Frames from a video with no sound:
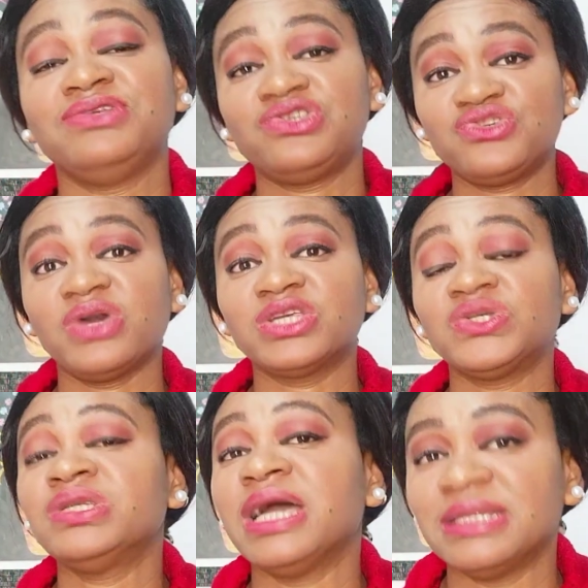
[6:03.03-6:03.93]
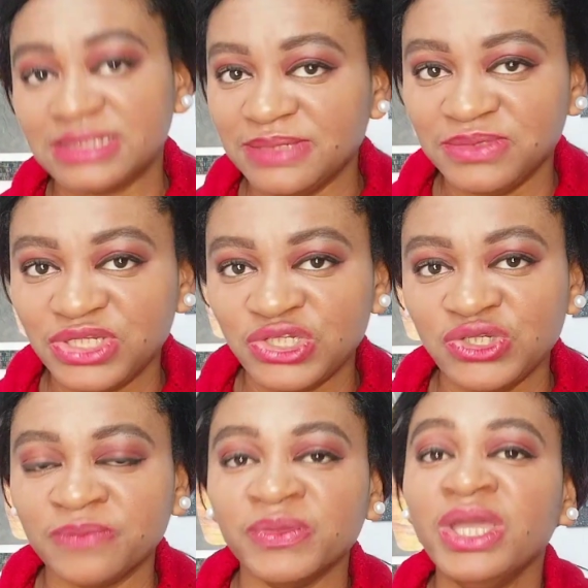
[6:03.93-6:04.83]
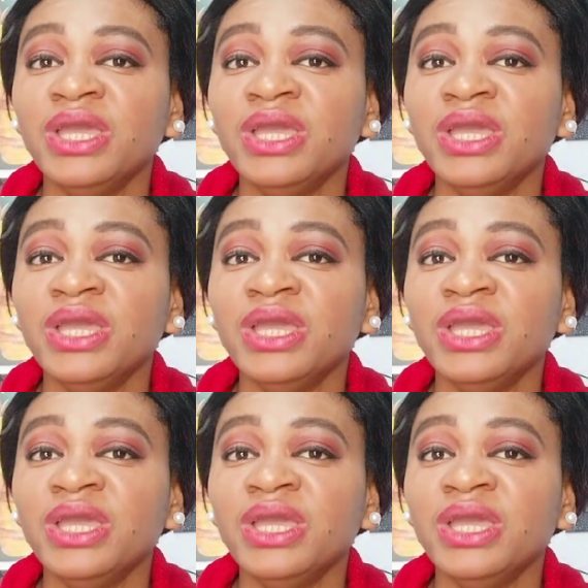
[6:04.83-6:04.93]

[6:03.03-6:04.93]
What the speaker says: distraction and temptation.